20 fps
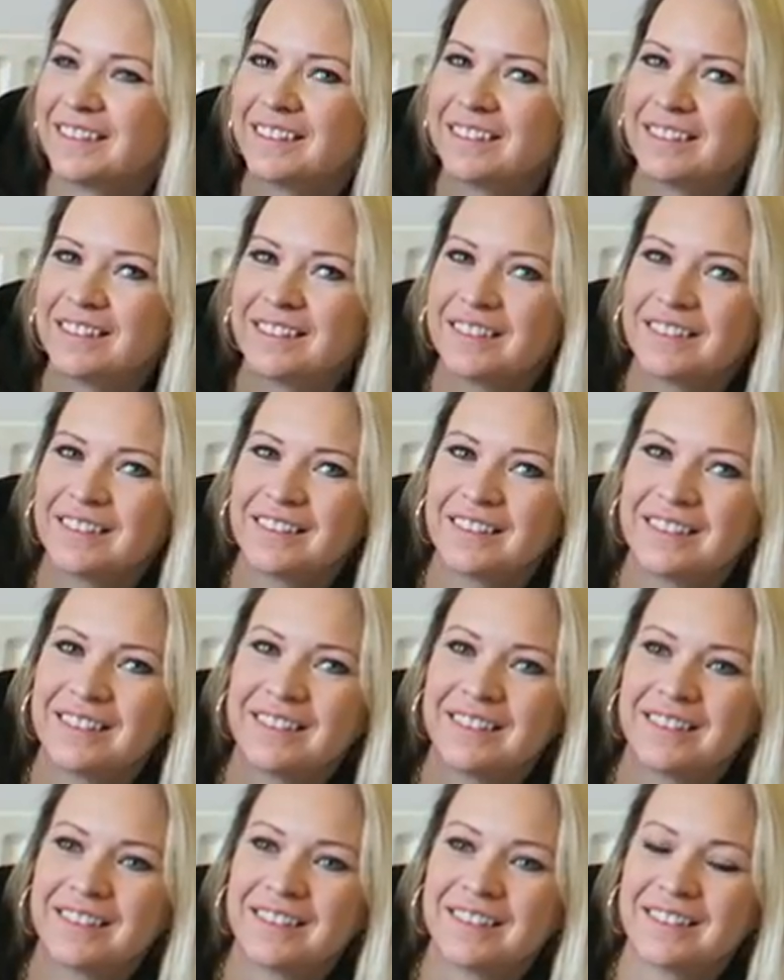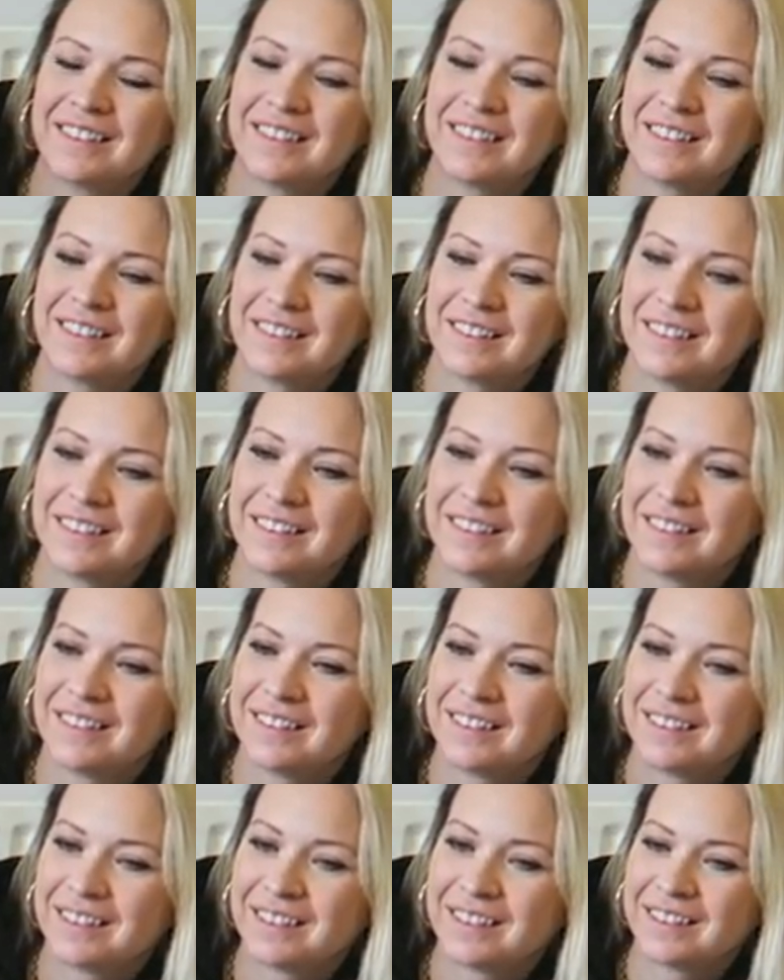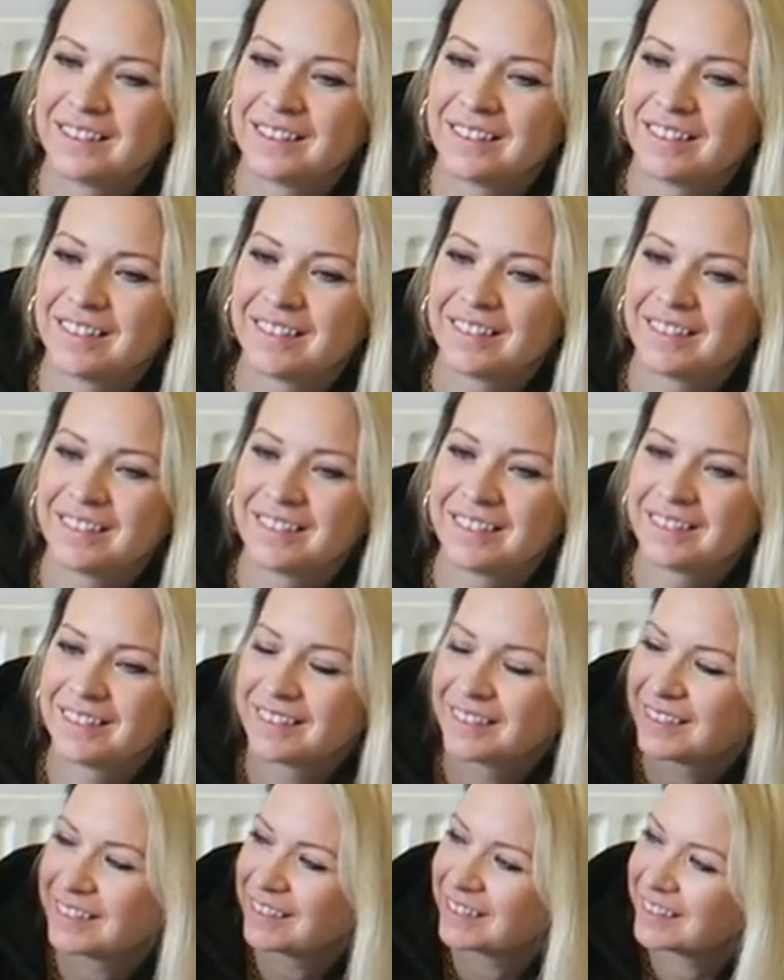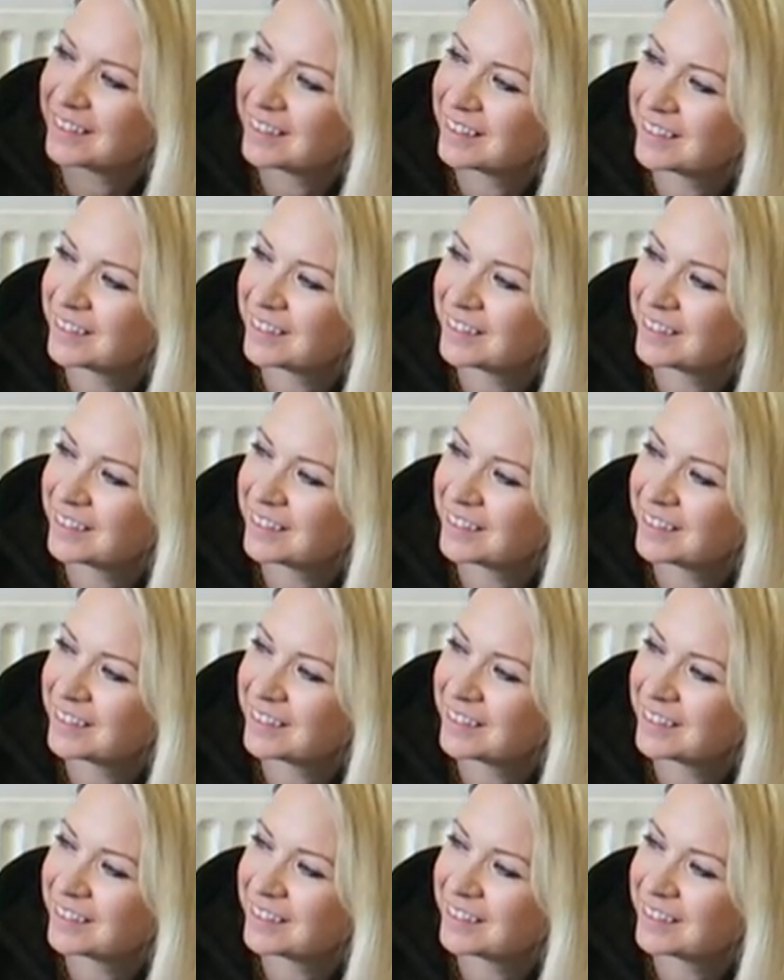[no speech]